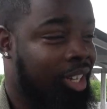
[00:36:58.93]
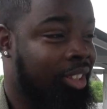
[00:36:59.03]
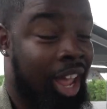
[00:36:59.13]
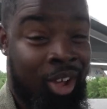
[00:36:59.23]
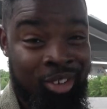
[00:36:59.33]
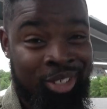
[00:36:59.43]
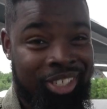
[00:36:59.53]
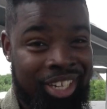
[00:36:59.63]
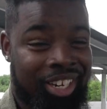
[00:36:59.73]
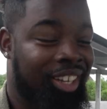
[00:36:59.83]
down Ocean
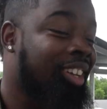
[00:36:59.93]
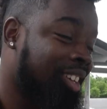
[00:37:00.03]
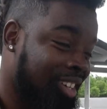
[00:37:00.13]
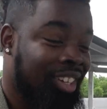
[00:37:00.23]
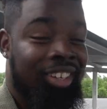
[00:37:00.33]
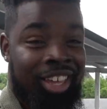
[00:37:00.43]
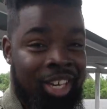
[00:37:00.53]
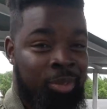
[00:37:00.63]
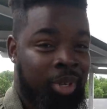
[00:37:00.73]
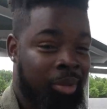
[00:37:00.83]
City,
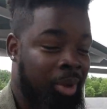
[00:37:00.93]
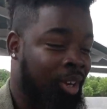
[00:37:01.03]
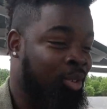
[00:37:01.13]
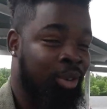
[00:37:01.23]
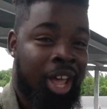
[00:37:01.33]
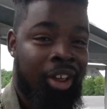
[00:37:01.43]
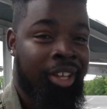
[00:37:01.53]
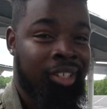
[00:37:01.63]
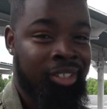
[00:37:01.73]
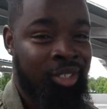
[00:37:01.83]
catch me and my crew down there.